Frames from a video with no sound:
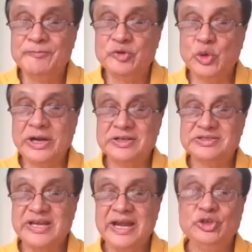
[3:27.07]
to
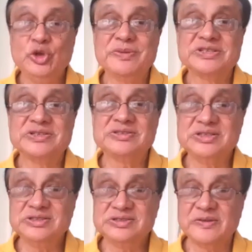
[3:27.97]
understand your
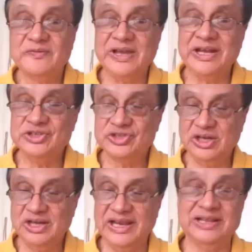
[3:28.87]
business's
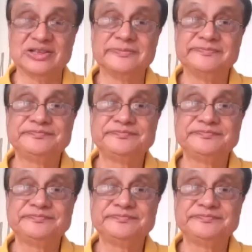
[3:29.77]
financial health.